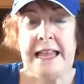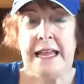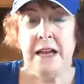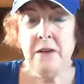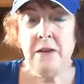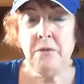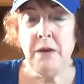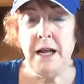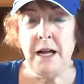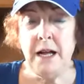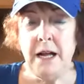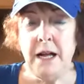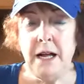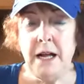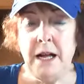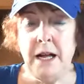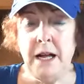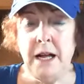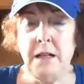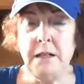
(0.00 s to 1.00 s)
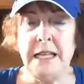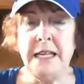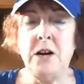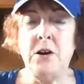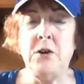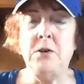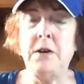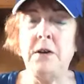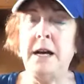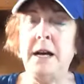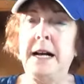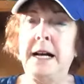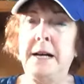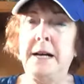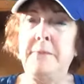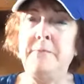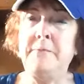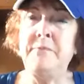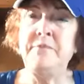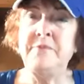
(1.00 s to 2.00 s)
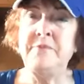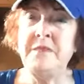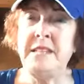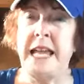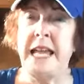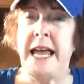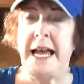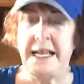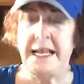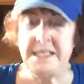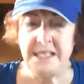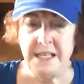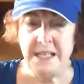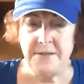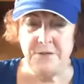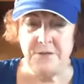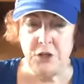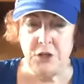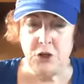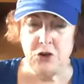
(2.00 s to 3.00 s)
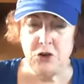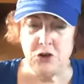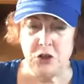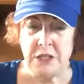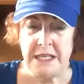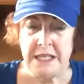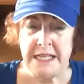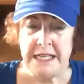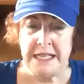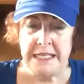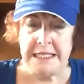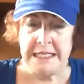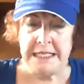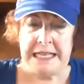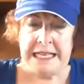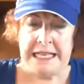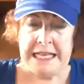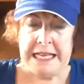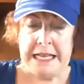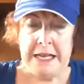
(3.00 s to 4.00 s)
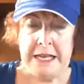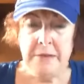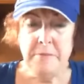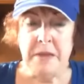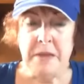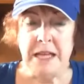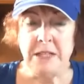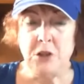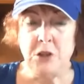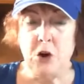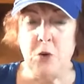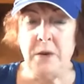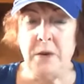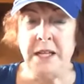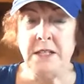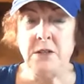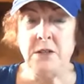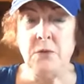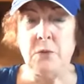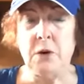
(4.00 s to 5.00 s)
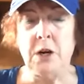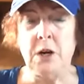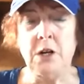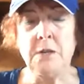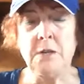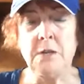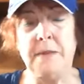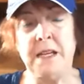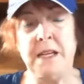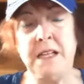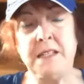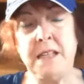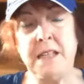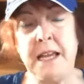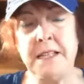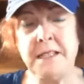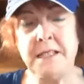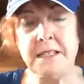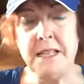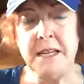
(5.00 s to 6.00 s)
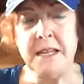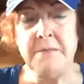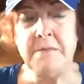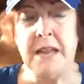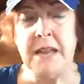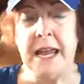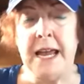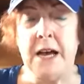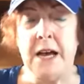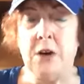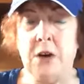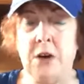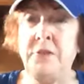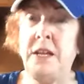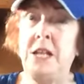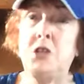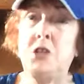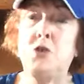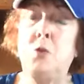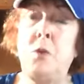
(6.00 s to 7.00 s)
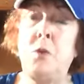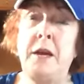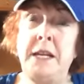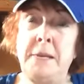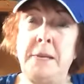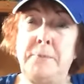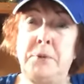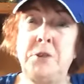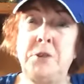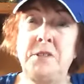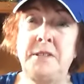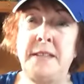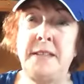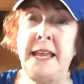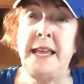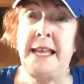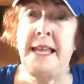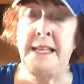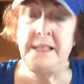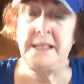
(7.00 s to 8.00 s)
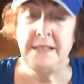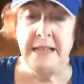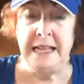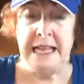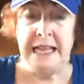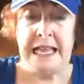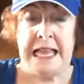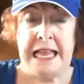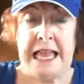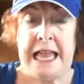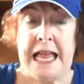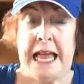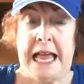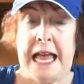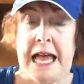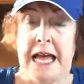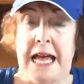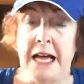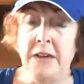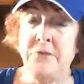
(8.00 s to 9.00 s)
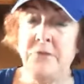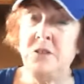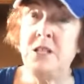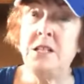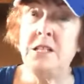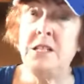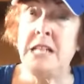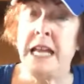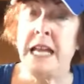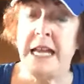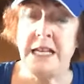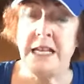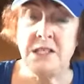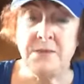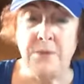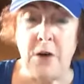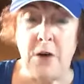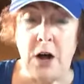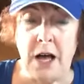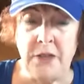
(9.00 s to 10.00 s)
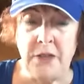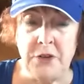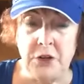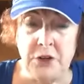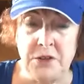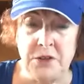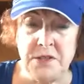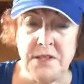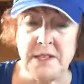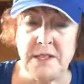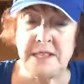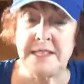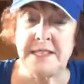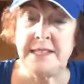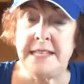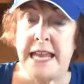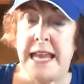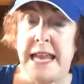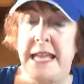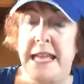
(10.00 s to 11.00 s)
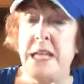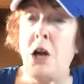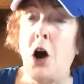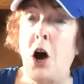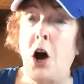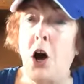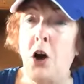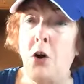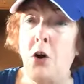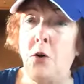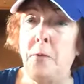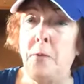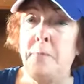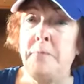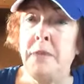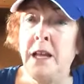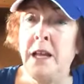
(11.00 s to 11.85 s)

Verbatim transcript: well, you know, uh, dads have usually been going to work, but it does seem now that 20% of today's fathers stay home